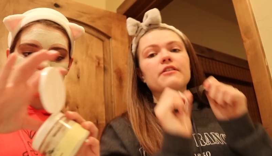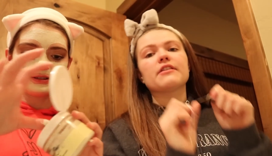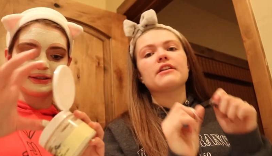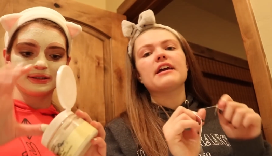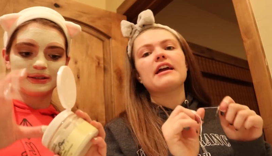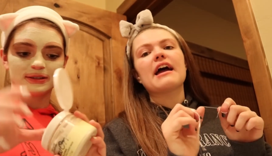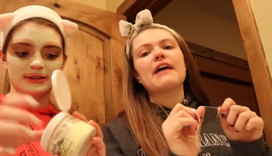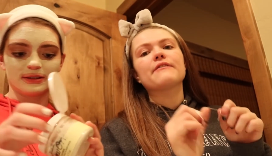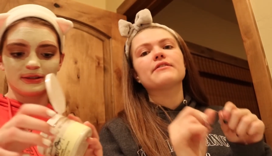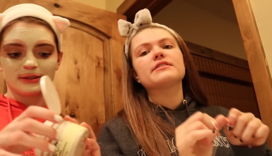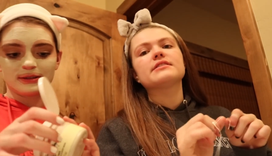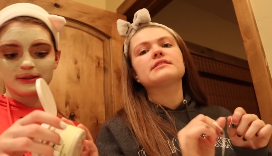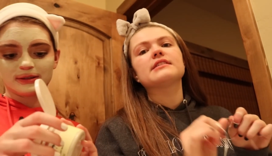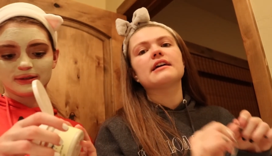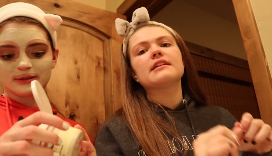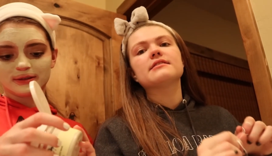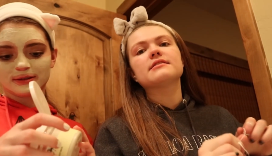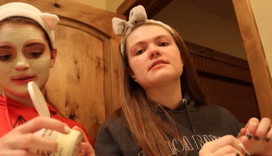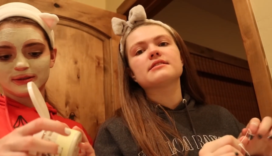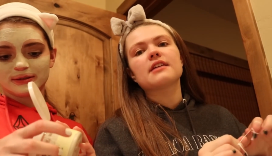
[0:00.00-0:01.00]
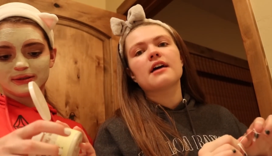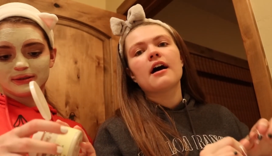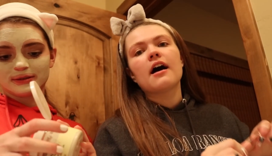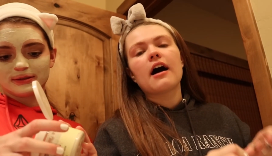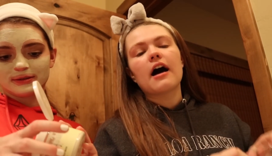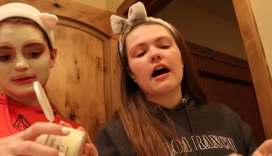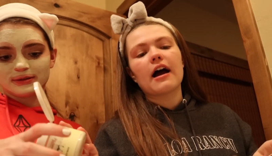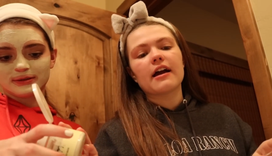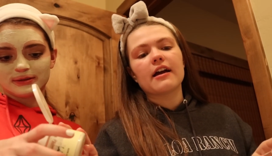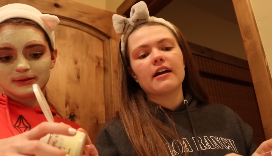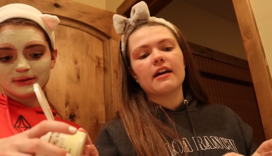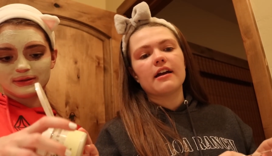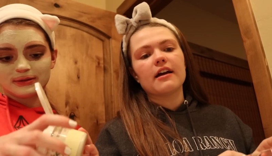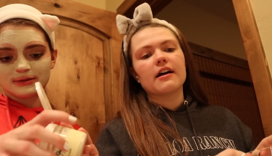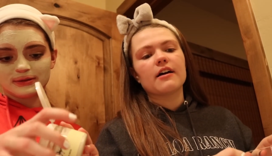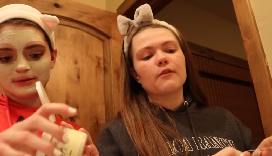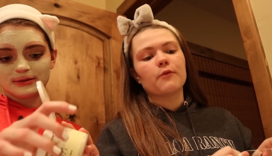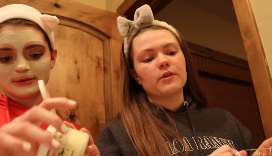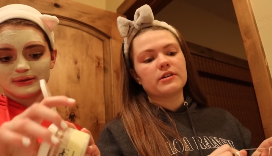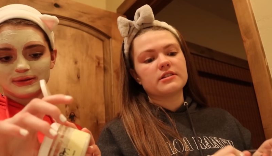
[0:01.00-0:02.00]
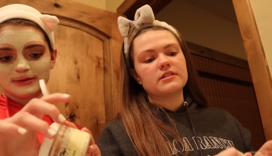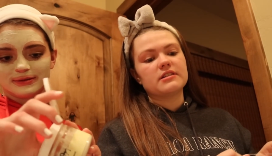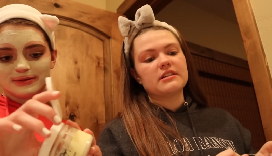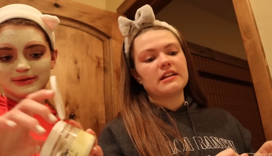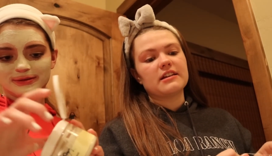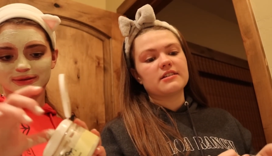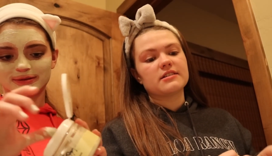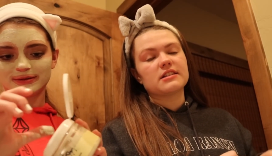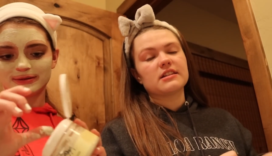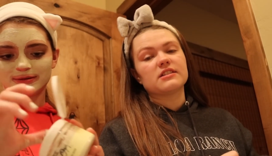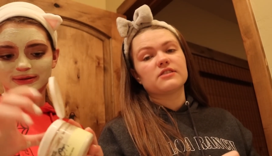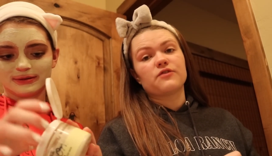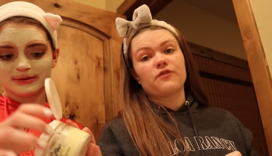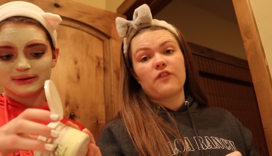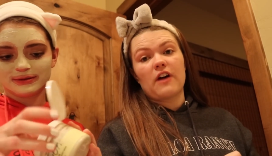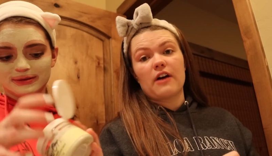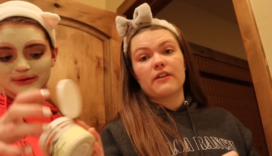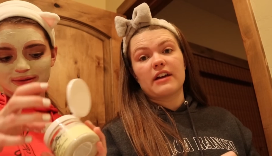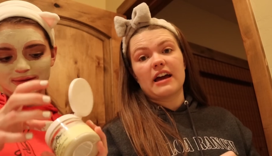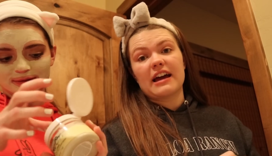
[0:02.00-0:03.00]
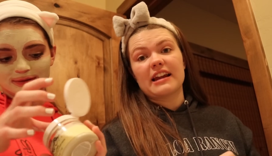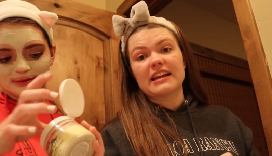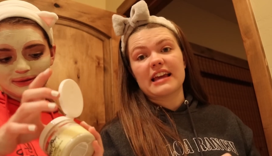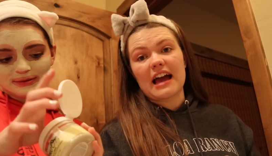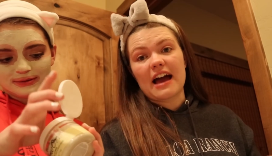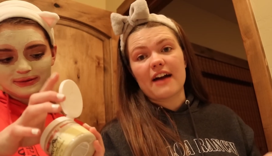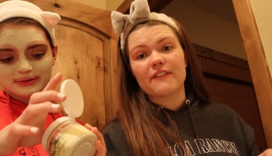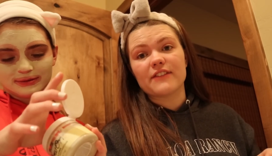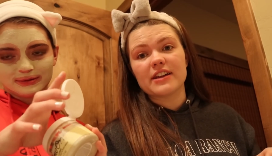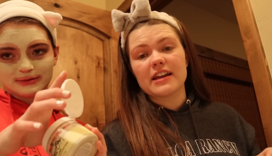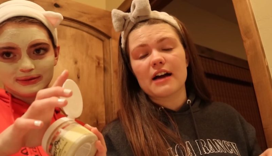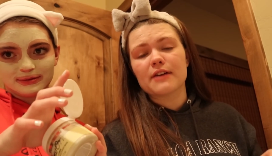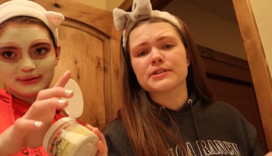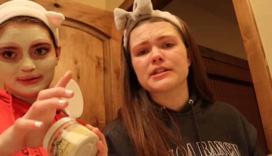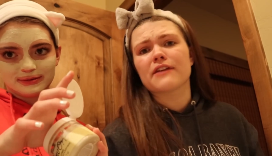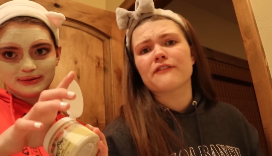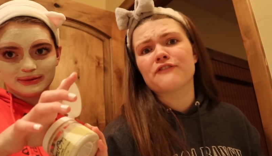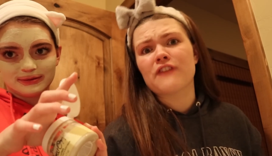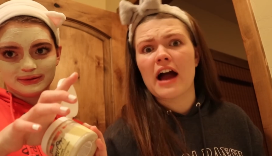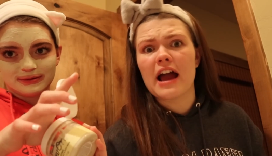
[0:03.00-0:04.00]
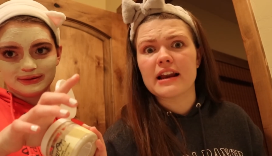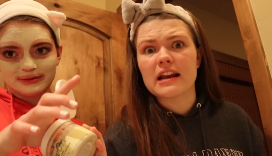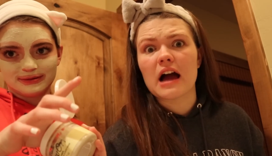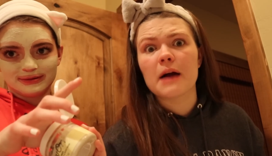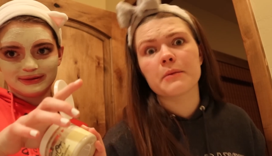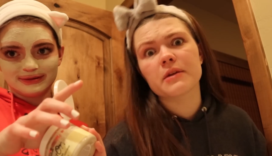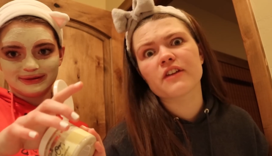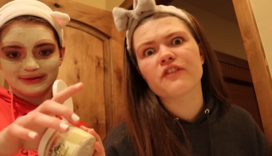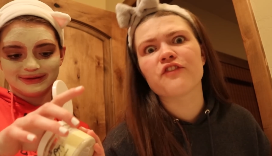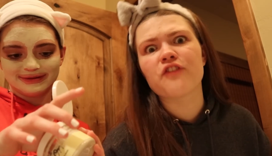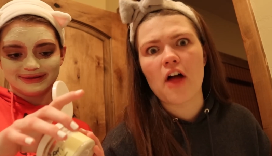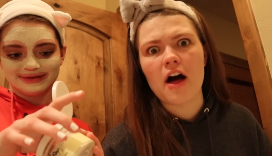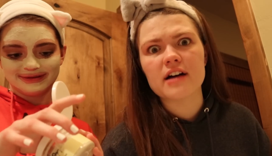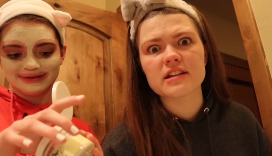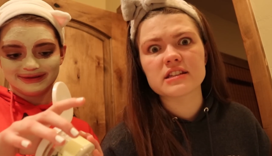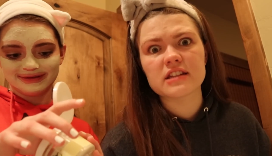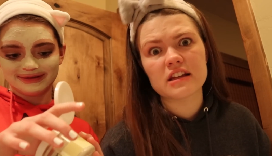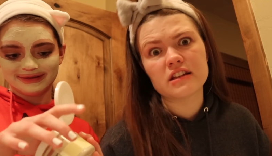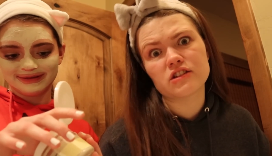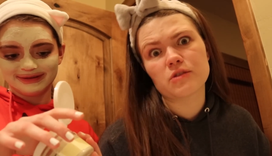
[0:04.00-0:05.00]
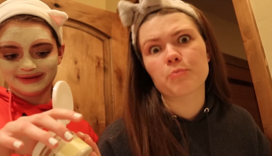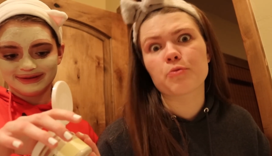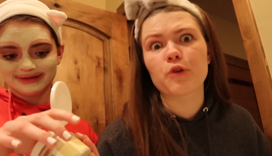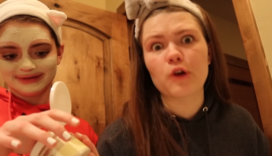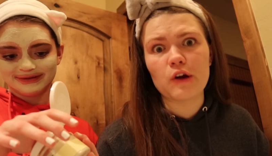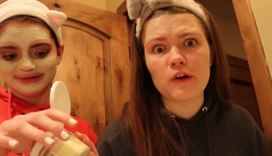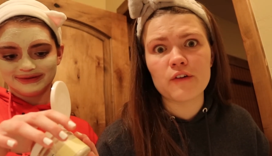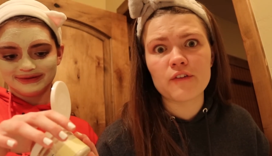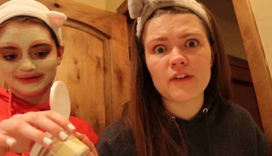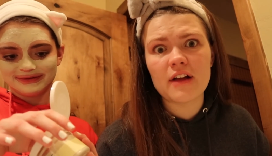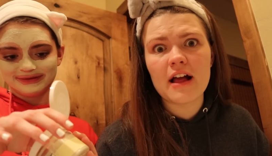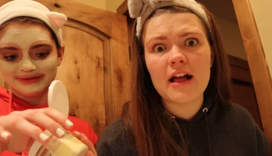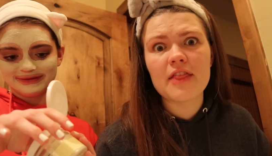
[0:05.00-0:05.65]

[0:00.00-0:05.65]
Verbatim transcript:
Speaker 1: Literally ever since I went to the dentist and found I had a cavity, I was like, fine, I'm gonna floss to prove